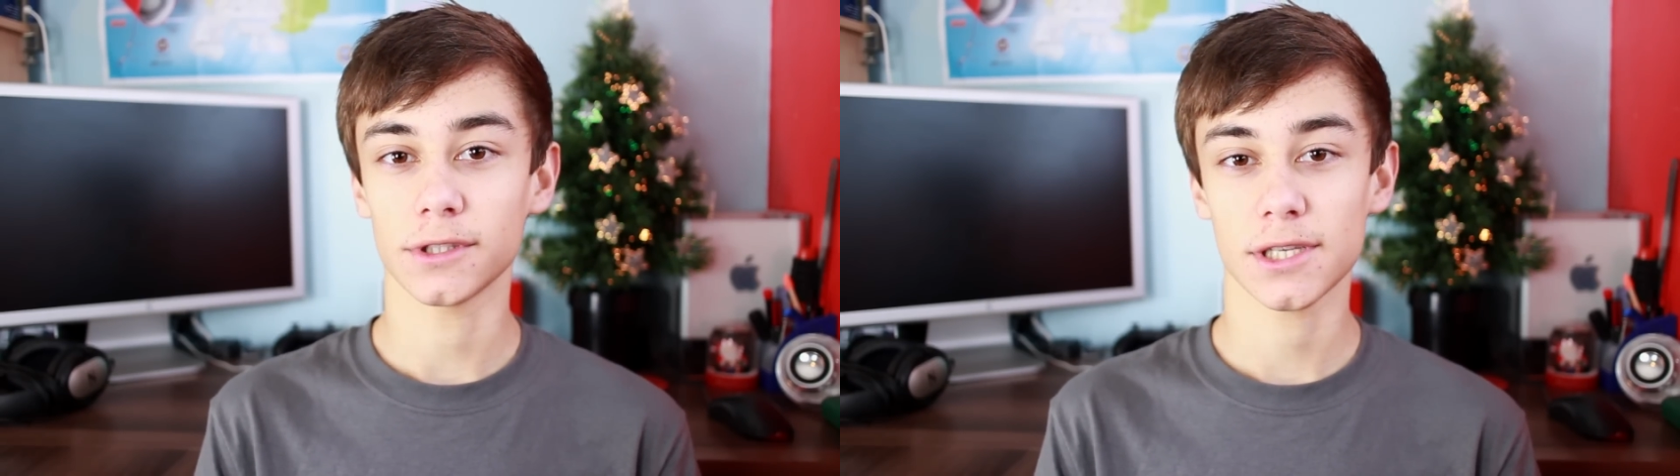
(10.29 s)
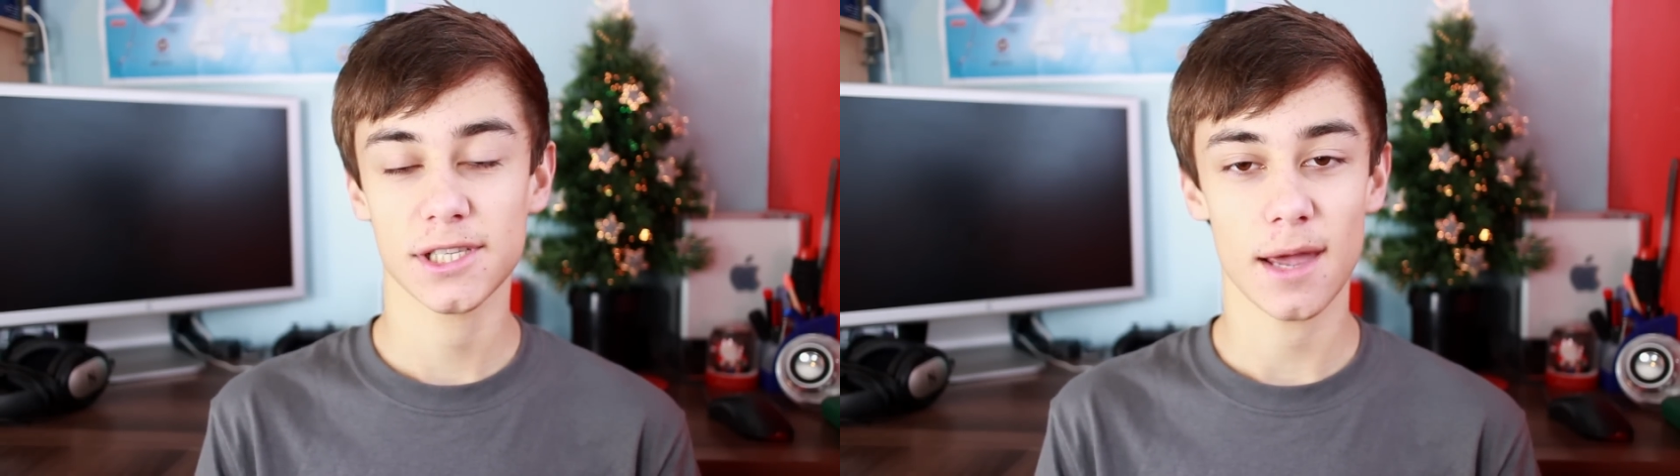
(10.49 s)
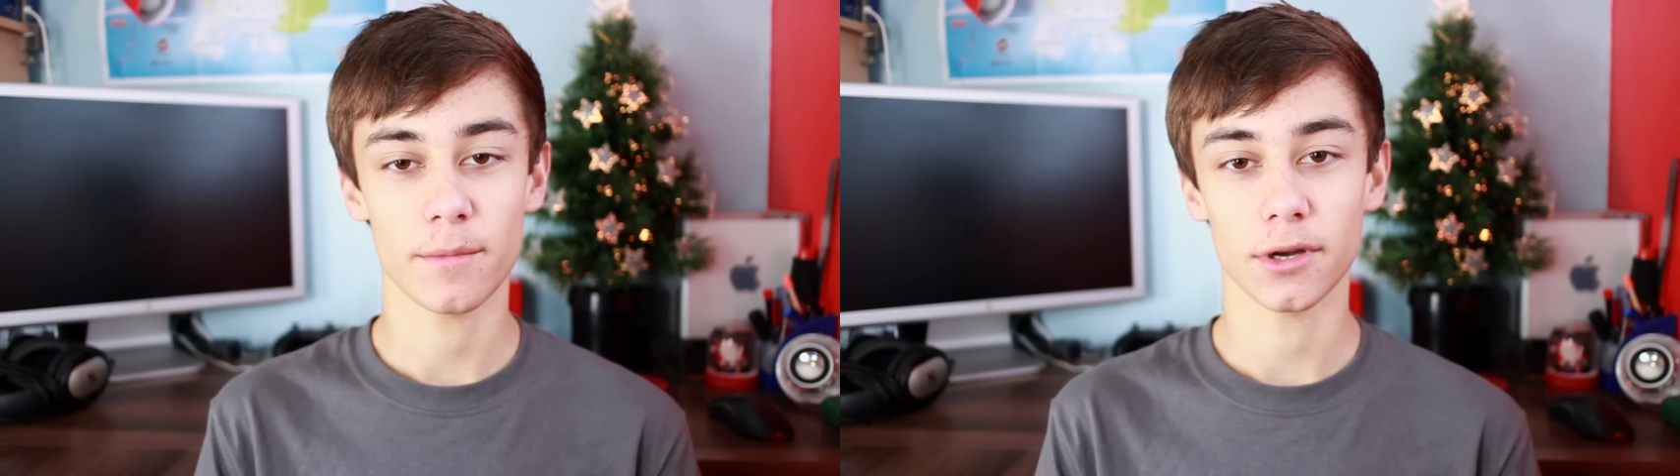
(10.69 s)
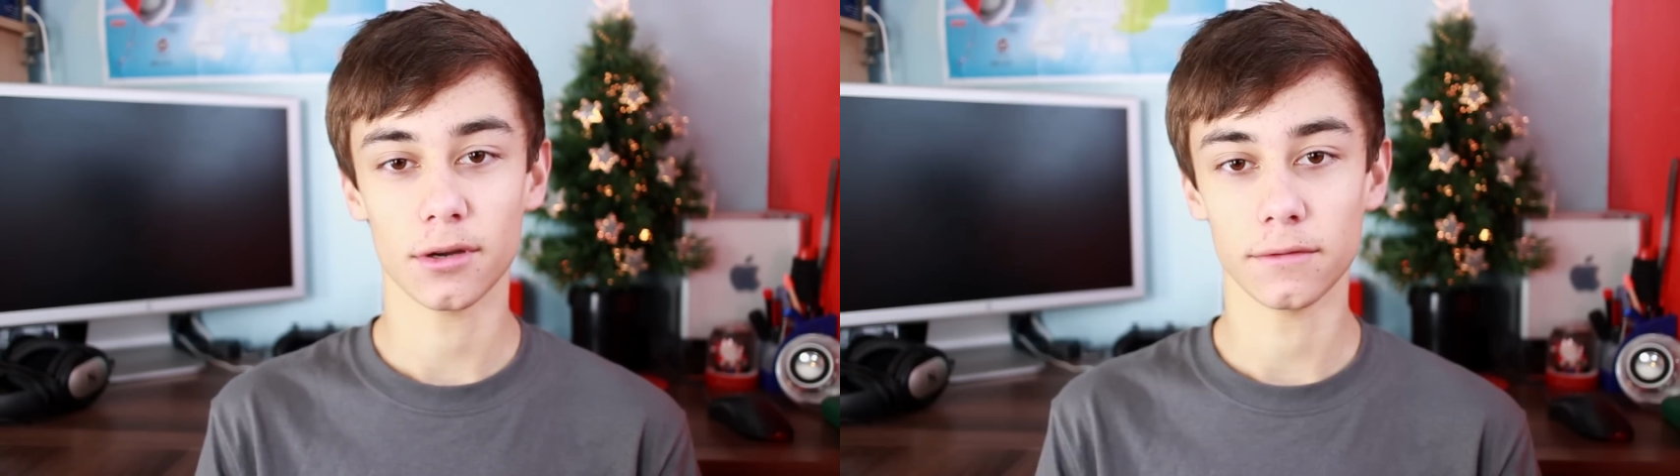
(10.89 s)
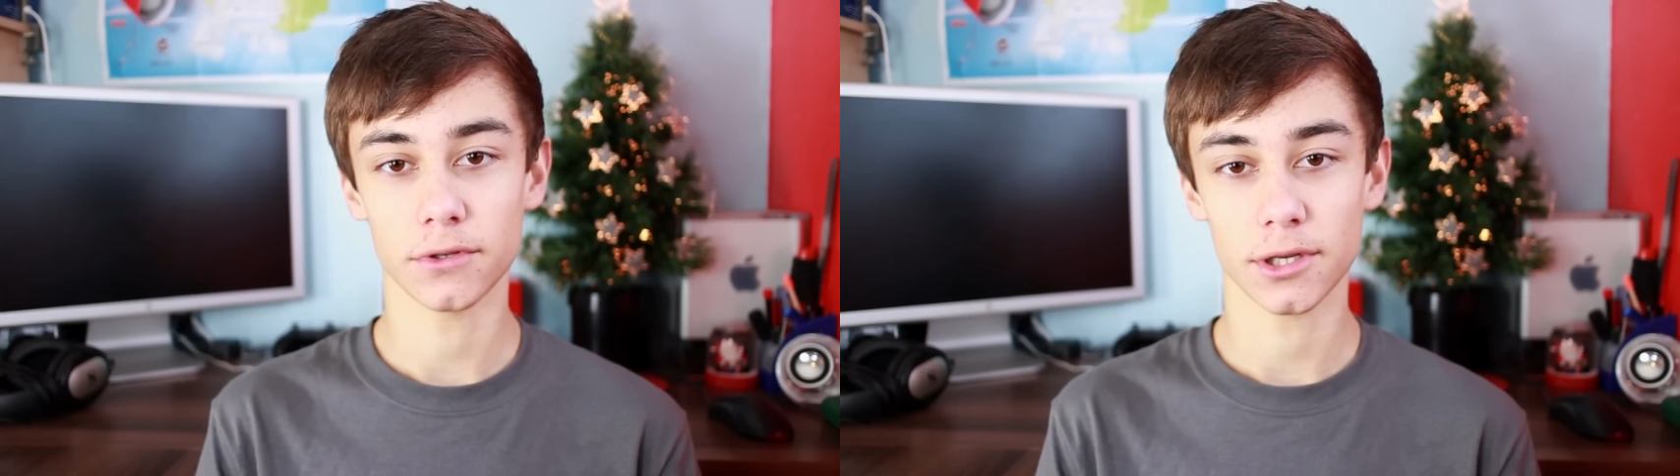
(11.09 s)
December
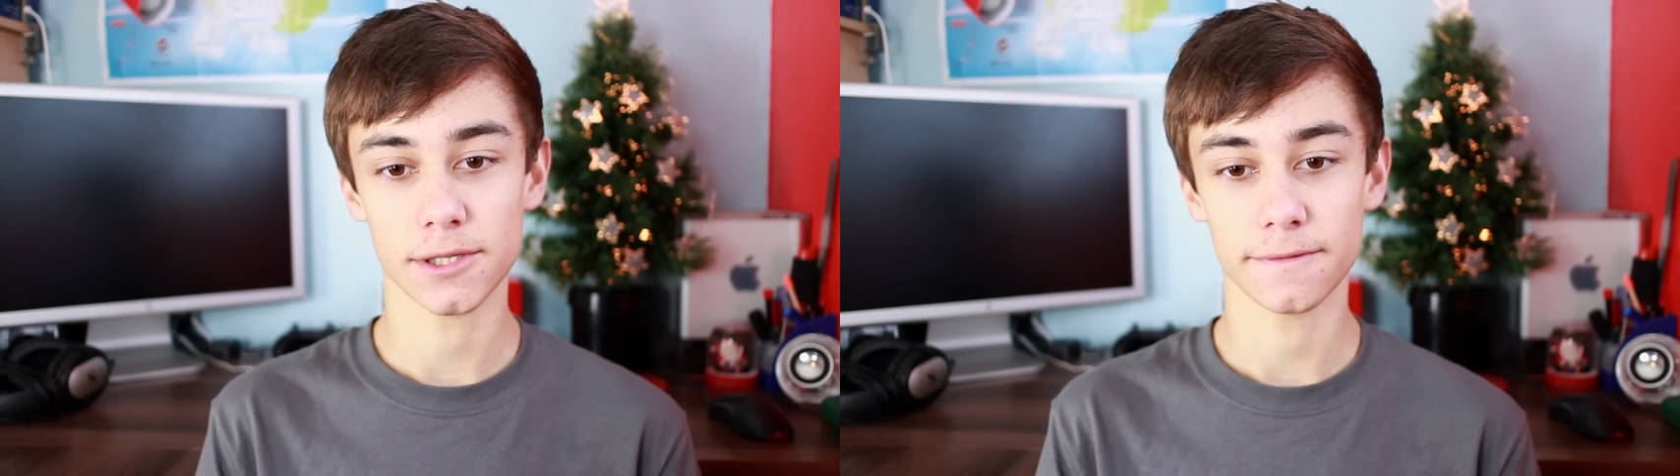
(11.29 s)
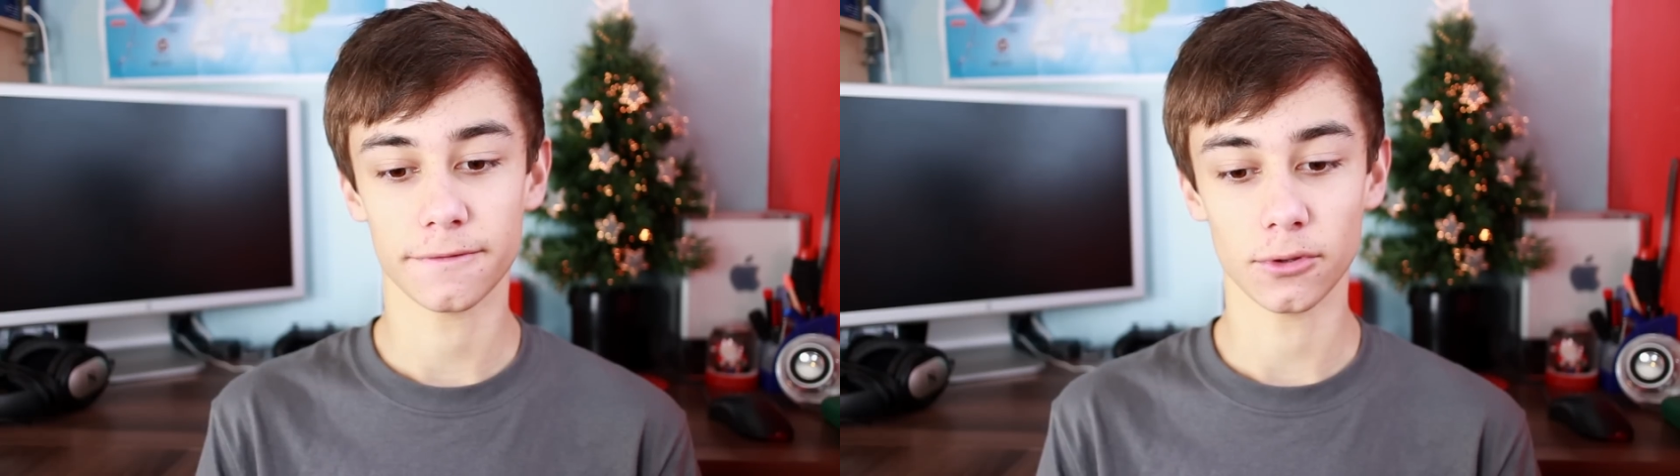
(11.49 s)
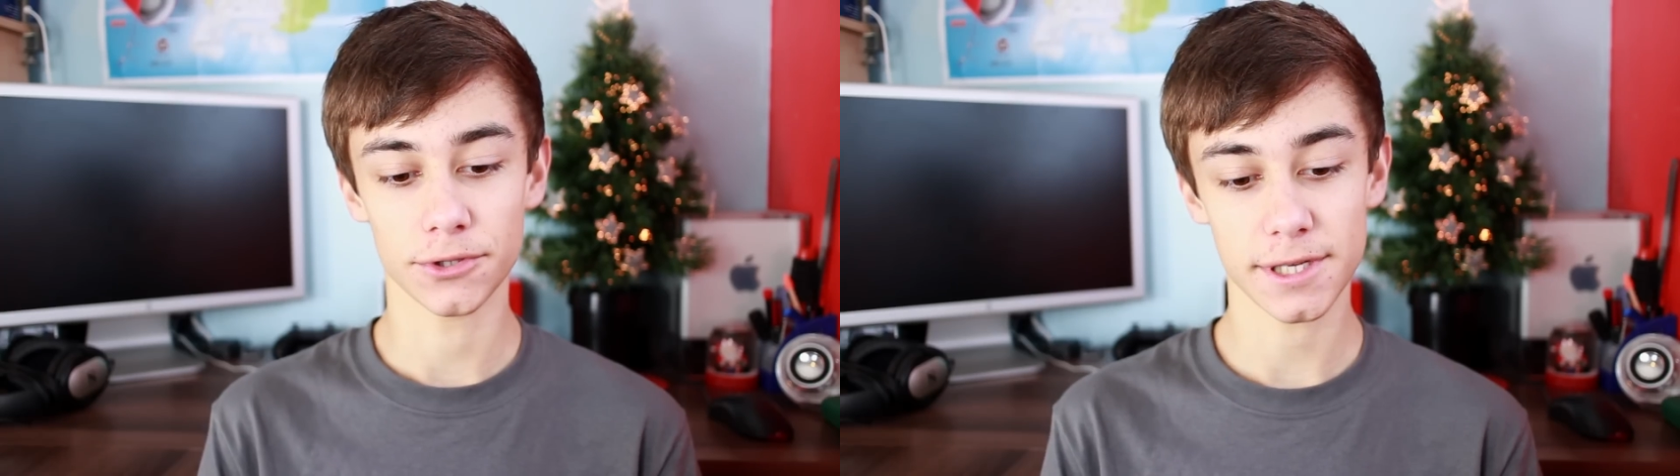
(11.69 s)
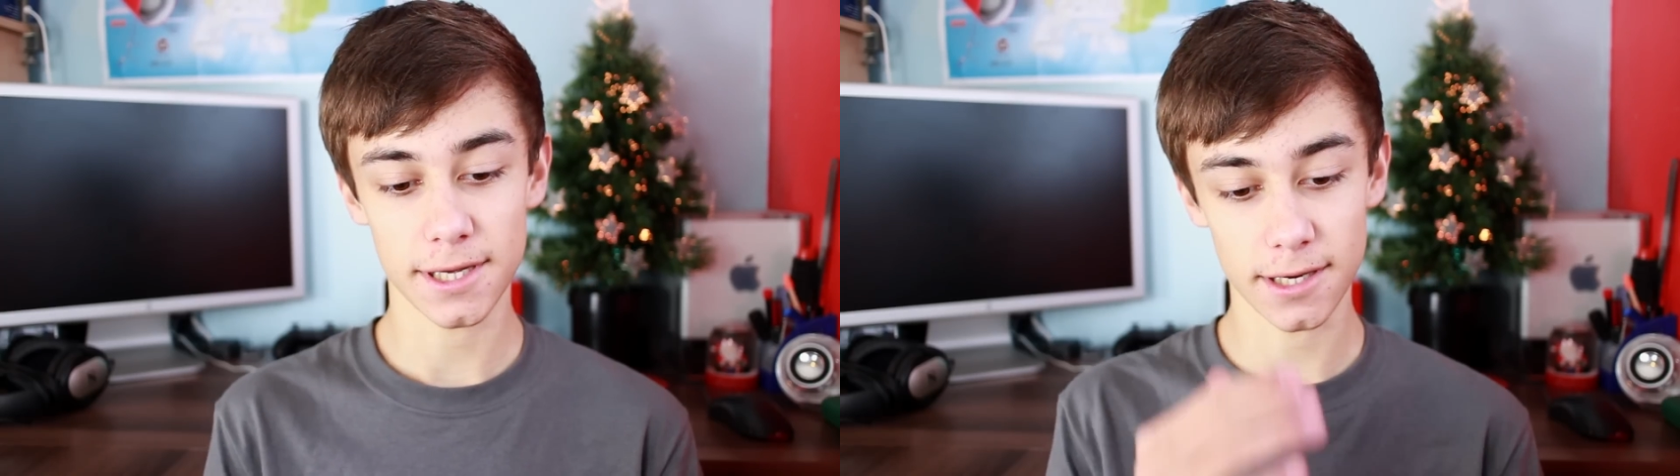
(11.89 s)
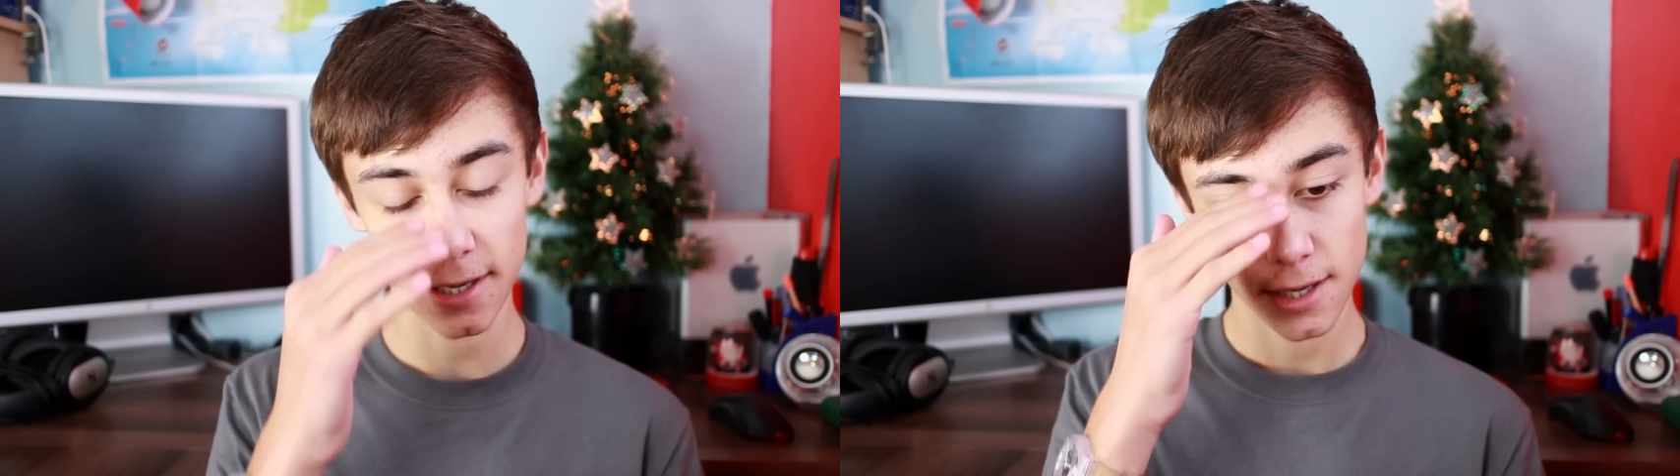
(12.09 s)
of
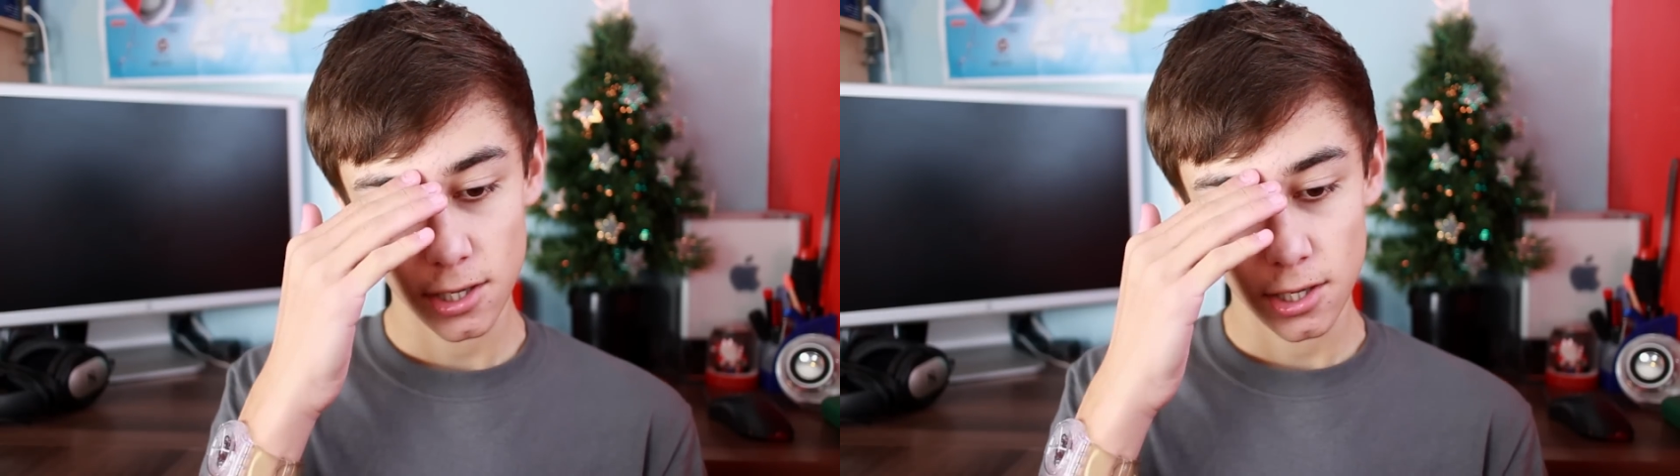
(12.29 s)
2014.